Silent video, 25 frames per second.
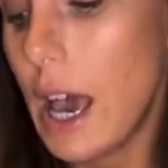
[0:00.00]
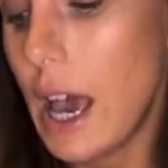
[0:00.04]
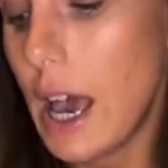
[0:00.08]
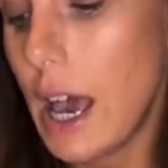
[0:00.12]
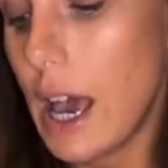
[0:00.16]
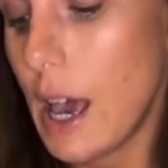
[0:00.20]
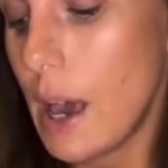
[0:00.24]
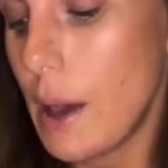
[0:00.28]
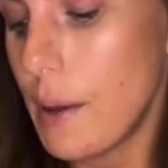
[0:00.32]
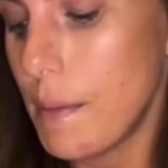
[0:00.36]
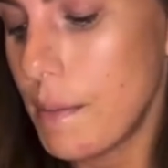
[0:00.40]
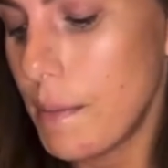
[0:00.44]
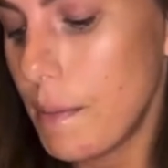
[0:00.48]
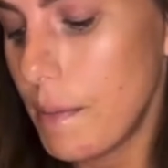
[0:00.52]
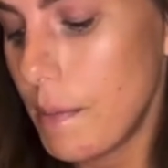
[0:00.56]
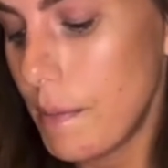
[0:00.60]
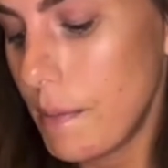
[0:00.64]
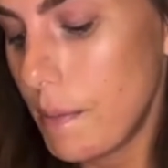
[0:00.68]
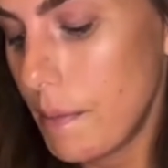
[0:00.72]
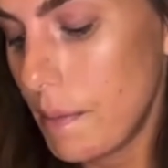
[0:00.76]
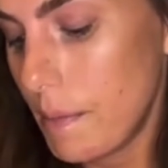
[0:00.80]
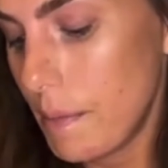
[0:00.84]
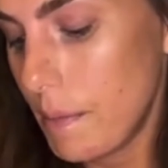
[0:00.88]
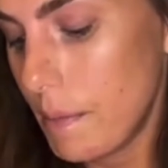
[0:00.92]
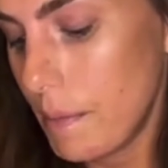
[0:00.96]
Um,
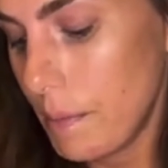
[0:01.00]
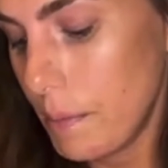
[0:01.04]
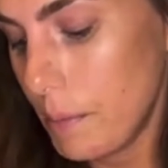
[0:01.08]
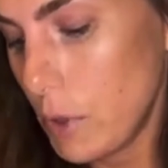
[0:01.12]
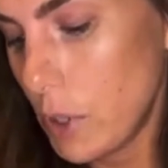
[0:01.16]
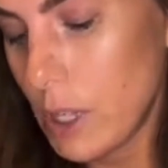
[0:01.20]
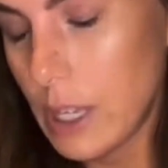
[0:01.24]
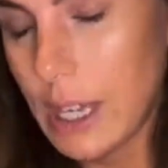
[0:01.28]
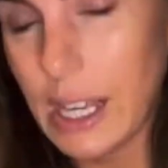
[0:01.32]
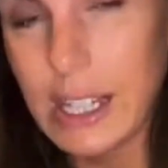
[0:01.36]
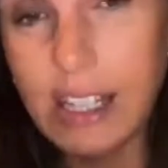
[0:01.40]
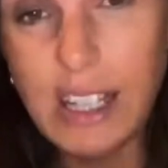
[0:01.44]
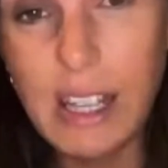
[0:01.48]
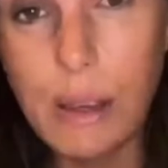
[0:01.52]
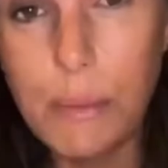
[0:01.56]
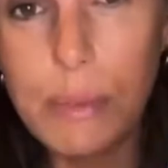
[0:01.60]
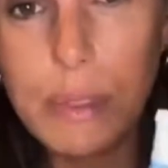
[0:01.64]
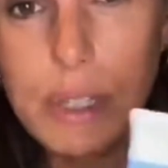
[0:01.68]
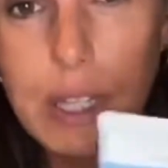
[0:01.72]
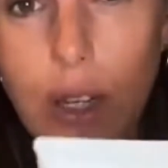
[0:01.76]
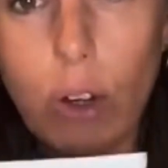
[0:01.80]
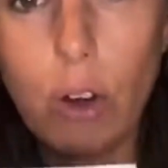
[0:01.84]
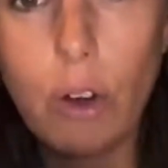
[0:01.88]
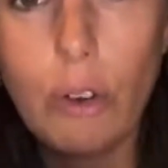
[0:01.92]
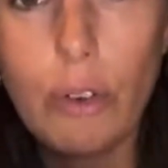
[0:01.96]
you can get
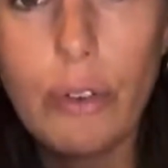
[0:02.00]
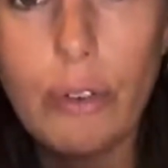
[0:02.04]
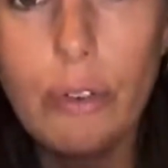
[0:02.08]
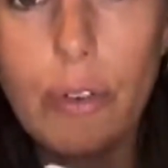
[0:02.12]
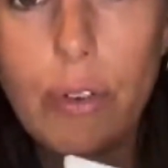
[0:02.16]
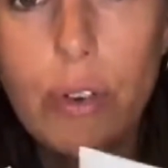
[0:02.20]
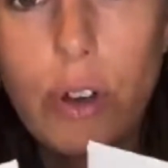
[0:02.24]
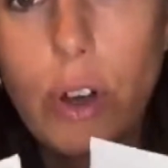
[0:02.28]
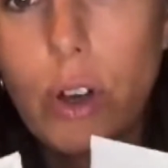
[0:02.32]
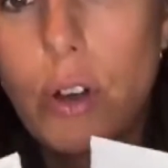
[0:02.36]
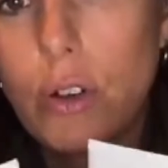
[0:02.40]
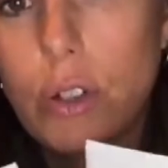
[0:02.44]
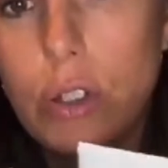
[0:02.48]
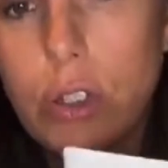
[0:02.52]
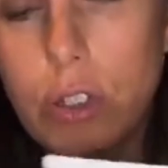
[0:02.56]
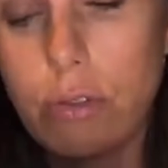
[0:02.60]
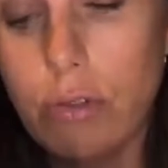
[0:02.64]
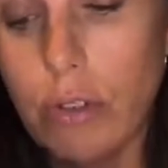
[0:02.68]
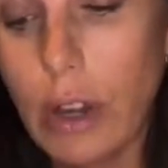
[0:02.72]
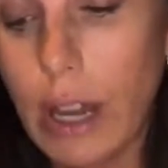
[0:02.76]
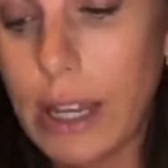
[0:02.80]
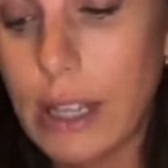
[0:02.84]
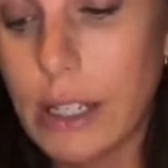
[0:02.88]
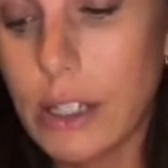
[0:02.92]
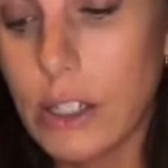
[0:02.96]
10% off across the
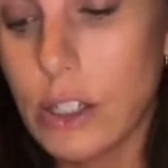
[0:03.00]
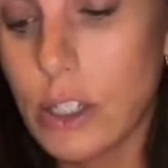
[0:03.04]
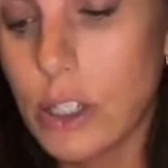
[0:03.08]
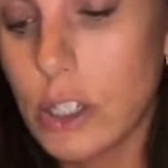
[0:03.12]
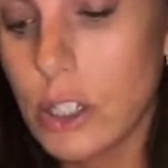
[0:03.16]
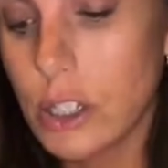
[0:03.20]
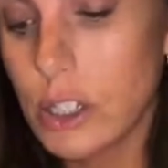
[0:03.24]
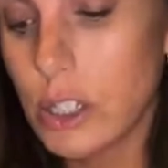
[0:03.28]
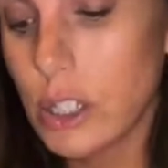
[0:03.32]
range.